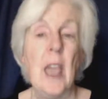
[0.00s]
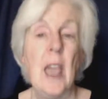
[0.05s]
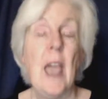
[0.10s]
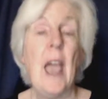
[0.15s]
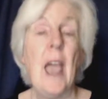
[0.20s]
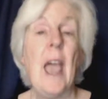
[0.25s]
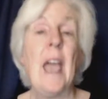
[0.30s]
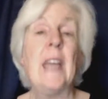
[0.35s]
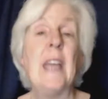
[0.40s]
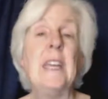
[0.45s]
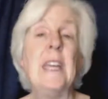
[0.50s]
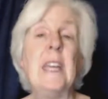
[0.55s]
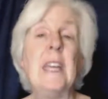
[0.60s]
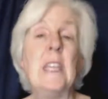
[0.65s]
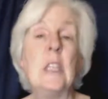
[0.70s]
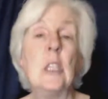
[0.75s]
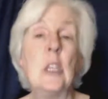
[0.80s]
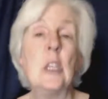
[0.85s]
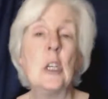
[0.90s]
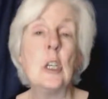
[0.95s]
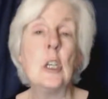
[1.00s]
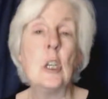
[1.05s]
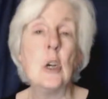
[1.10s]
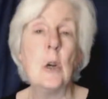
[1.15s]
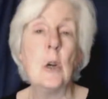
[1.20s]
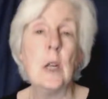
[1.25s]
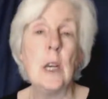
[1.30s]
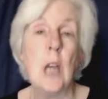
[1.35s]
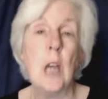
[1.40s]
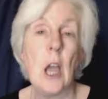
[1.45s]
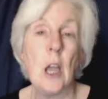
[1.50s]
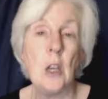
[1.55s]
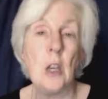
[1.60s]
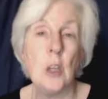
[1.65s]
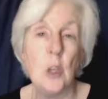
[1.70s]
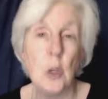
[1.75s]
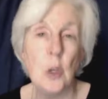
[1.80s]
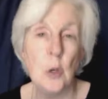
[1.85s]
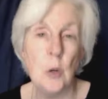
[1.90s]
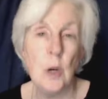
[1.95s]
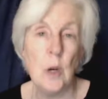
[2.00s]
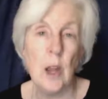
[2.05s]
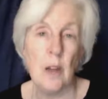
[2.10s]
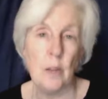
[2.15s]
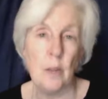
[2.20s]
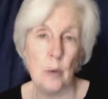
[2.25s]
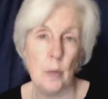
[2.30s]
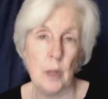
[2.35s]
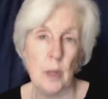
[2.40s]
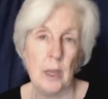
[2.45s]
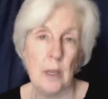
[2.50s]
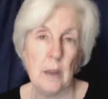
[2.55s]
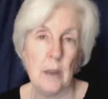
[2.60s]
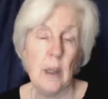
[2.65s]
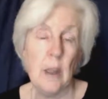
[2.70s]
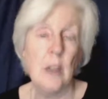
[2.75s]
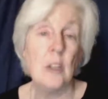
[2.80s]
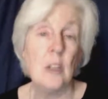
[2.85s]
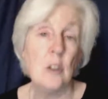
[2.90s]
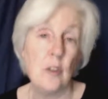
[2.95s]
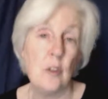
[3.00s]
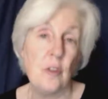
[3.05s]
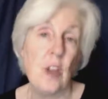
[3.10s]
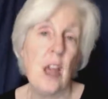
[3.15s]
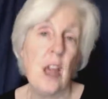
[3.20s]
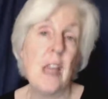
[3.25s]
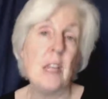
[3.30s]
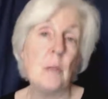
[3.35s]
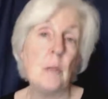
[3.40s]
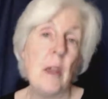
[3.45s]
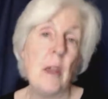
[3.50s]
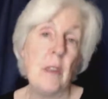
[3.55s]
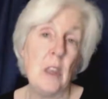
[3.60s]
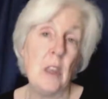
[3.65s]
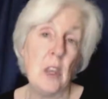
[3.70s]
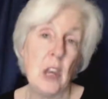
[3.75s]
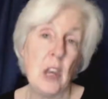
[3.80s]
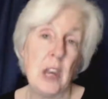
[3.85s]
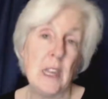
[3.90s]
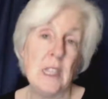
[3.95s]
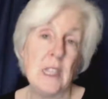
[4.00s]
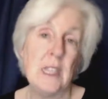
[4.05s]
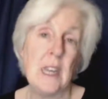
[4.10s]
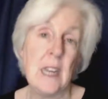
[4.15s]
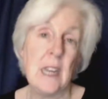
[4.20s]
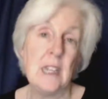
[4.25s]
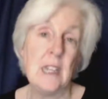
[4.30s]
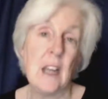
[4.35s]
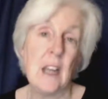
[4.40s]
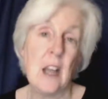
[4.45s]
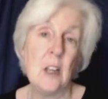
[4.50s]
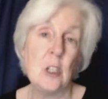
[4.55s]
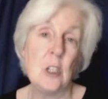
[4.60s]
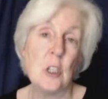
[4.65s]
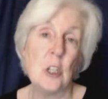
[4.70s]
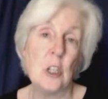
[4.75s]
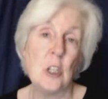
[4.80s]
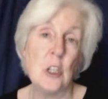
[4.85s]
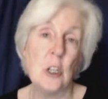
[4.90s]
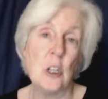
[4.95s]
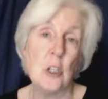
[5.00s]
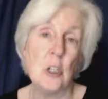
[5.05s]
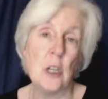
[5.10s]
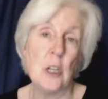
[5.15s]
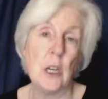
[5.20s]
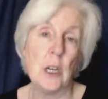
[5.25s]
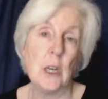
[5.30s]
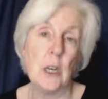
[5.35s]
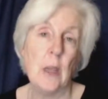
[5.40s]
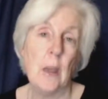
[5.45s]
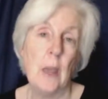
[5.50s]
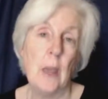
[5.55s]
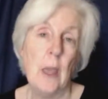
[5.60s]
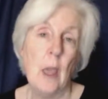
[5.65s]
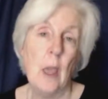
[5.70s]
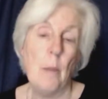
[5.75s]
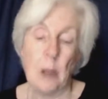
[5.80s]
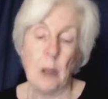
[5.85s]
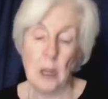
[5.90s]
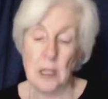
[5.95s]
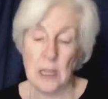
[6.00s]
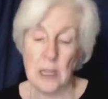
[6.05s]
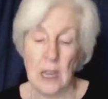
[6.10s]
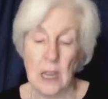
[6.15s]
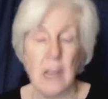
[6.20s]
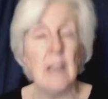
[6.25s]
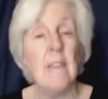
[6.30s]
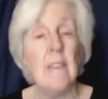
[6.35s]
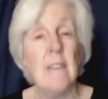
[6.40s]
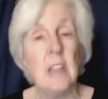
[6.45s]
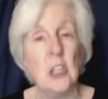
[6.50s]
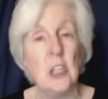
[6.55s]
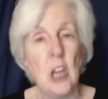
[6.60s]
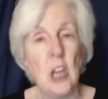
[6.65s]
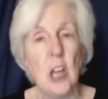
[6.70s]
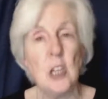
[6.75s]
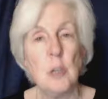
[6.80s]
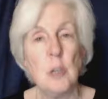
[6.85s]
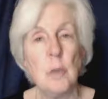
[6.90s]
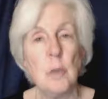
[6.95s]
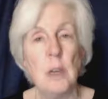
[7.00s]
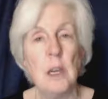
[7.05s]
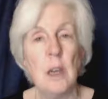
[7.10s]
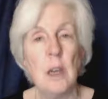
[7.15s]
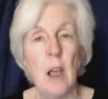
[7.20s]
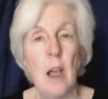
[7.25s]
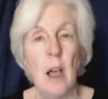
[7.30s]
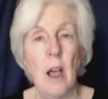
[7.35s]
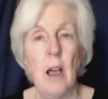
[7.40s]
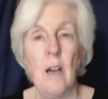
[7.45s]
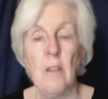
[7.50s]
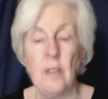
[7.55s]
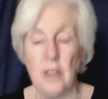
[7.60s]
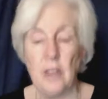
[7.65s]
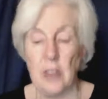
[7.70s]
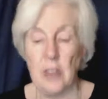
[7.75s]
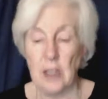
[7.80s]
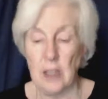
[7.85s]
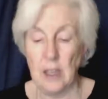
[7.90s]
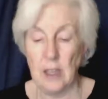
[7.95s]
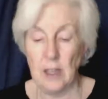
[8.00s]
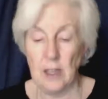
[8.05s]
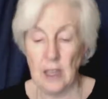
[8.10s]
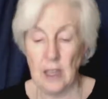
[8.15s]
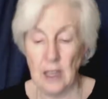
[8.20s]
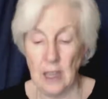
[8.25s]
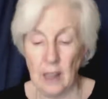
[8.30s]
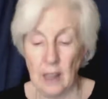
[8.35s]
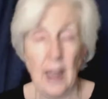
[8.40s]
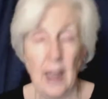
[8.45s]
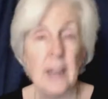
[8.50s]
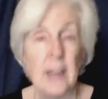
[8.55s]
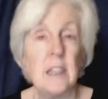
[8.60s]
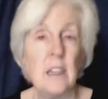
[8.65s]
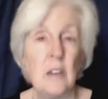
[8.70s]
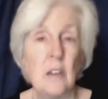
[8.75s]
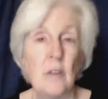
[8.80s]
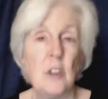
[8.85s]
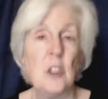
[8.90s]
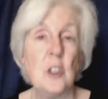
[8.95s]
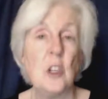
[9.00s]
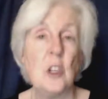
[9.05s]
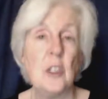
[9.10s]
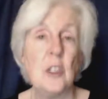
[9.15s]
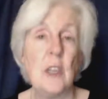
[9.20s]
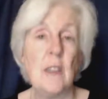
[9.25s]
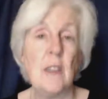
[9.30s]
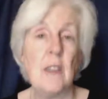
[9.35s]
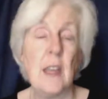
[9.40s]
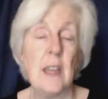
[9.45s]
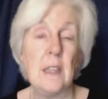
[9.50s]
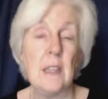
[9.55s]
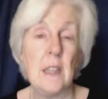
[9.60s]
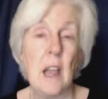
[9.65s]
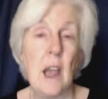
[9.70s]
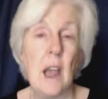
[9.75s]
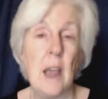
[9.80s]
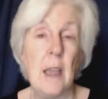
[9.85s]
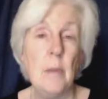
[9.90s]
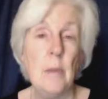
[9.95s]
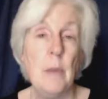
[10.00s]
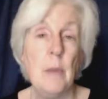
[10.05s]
and instituted a new government defined by the United States Constitution. Because in the judgment of the elected officials at that time,